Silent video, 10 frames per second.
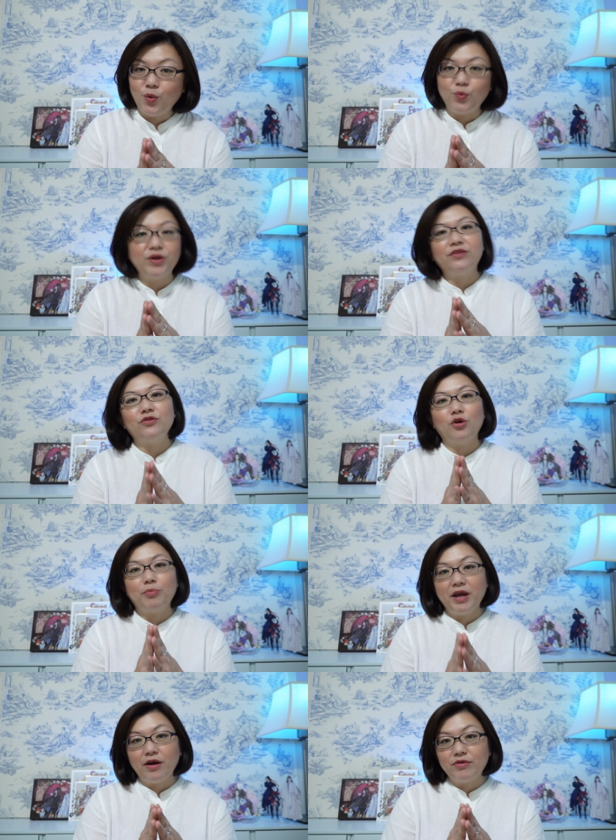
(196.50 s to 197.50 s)
with your
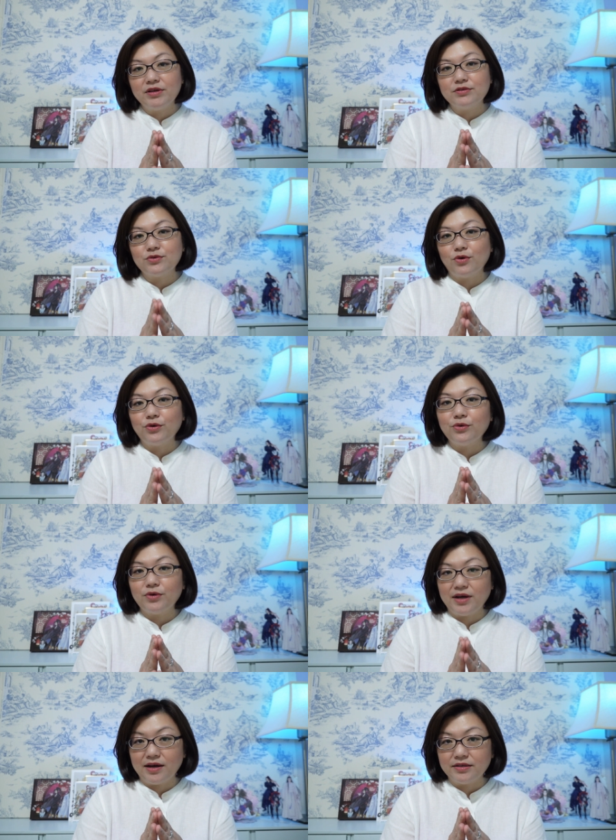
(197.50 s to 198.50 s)
parents or your
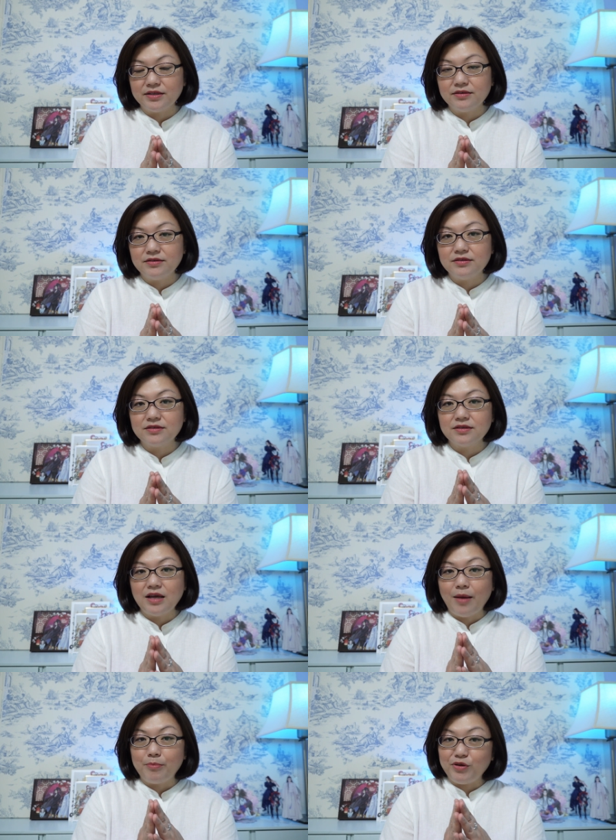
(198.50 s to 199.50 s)
guardians
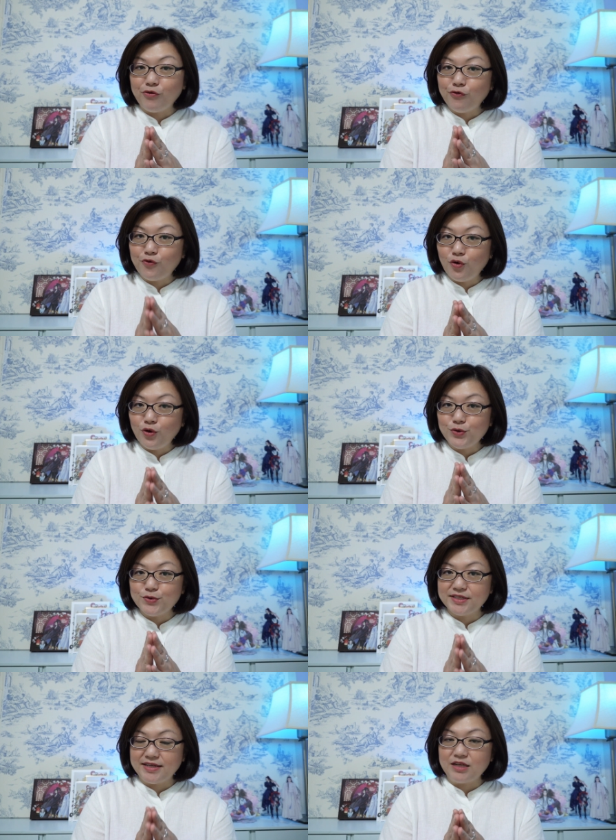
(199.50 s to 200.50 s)
before you
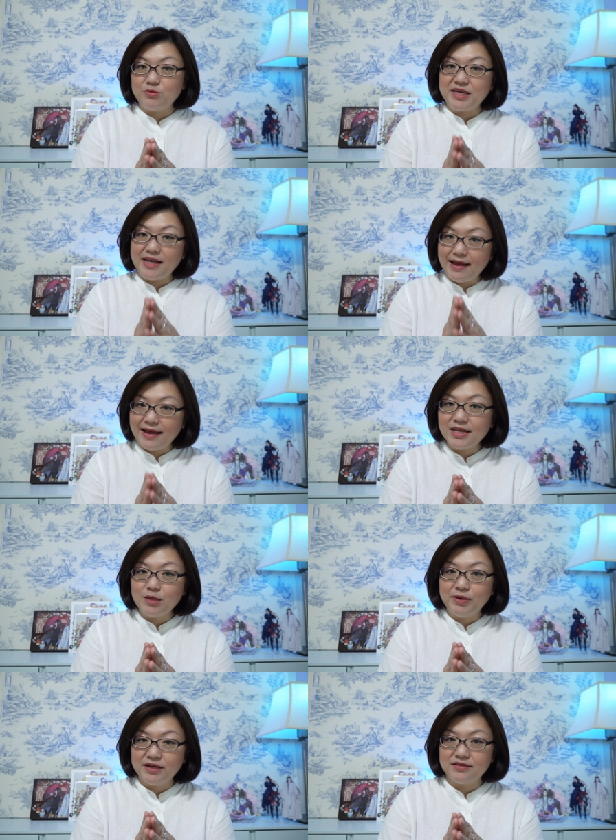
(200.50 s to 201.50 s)
send me any
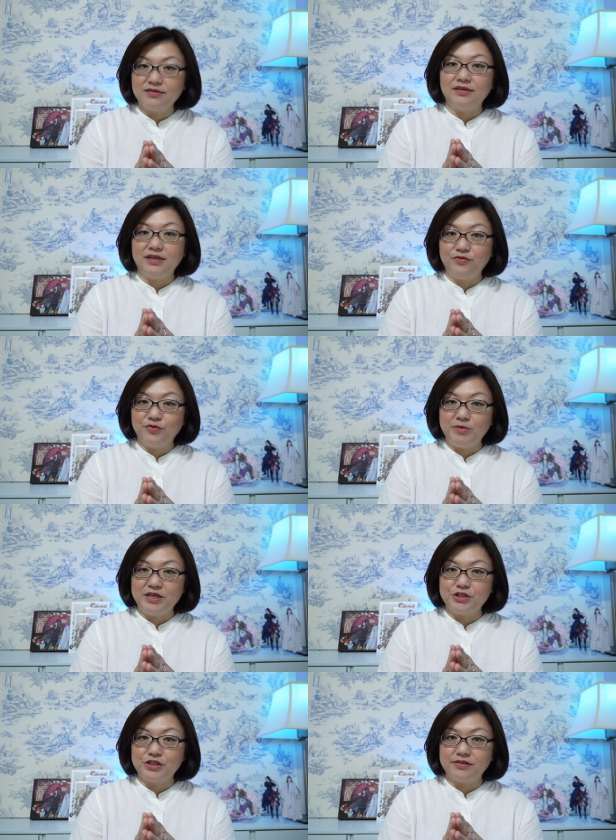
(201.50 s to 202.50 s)
personal
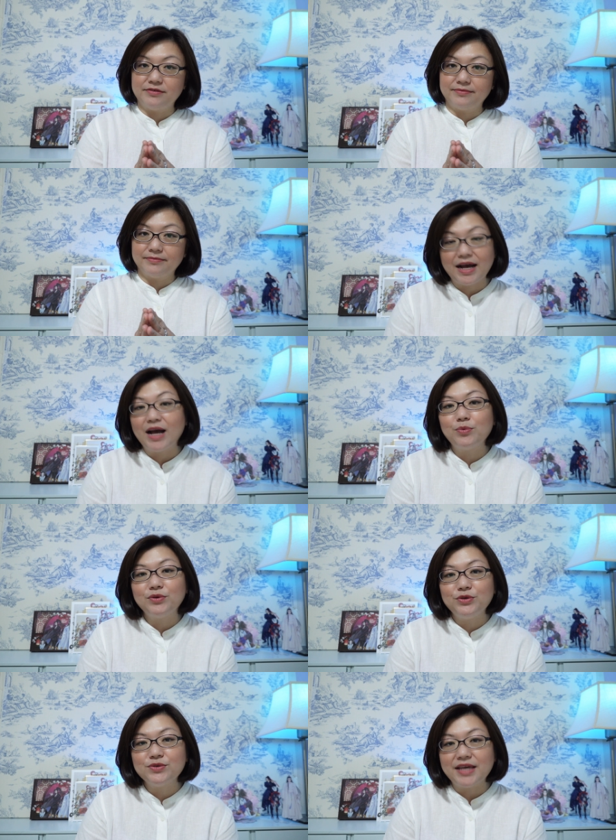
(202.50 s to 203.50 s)
information. I will
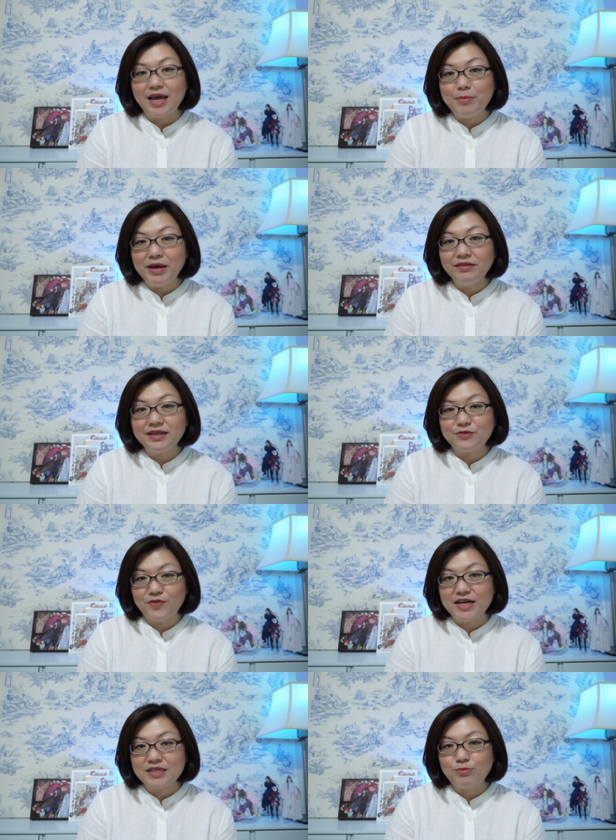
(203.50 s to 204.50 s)
use email as
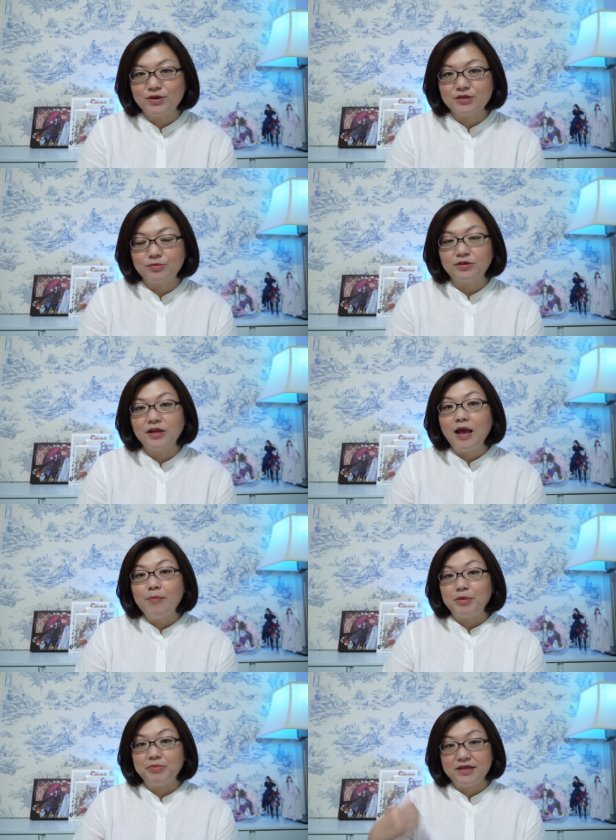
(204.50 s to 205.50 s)
far as possible,
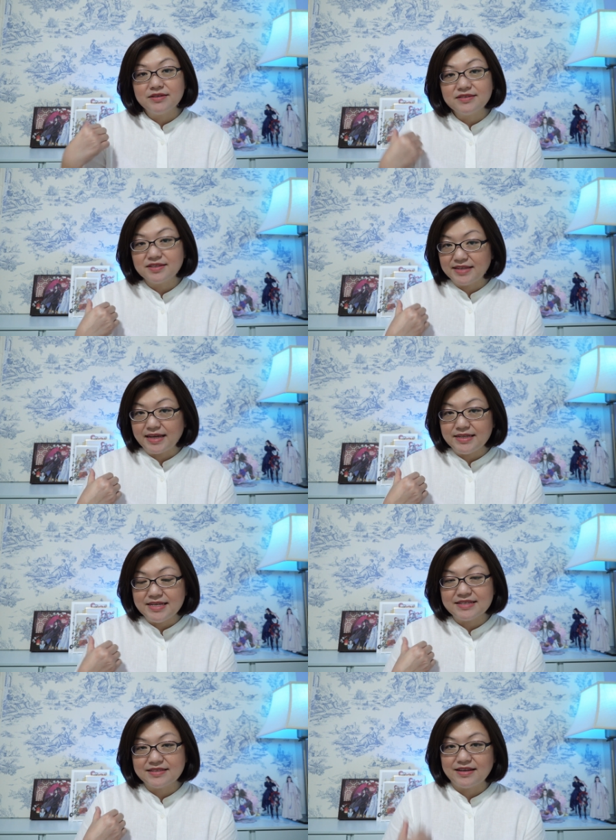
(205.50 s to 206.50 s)
but because the
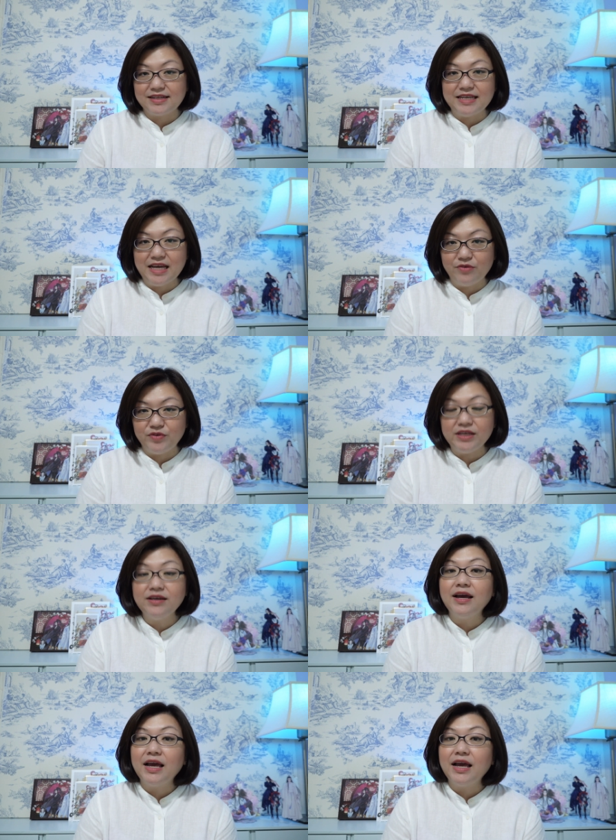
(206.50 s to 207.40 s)
standee is slightly heavy,